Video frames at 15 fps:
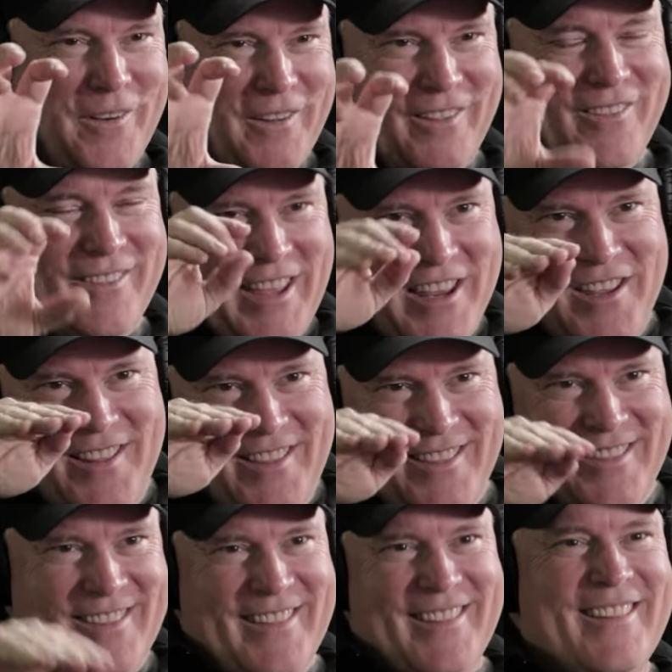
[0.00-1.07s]
The
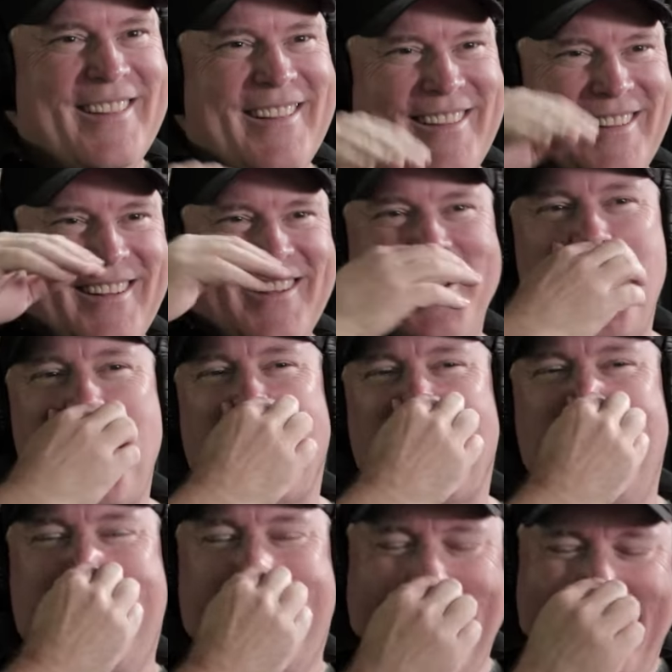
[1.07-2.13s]
75-pound hurricane. Hurricane
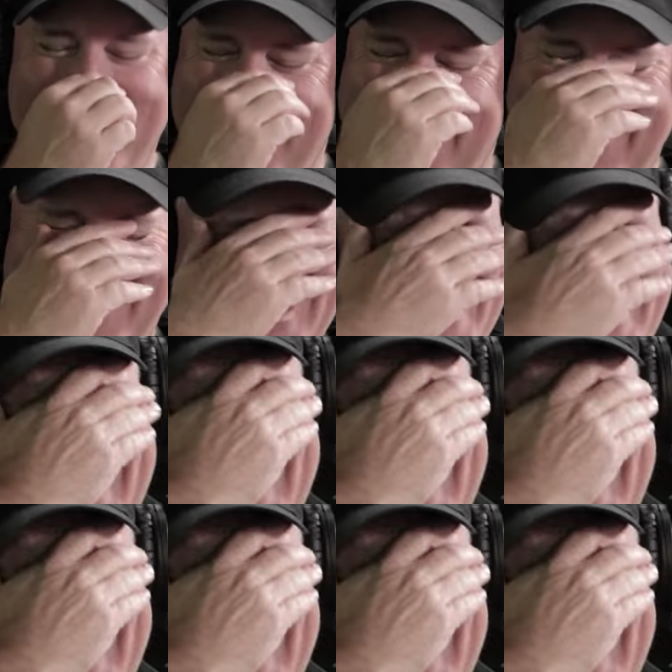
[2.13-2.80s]
bolter on each side.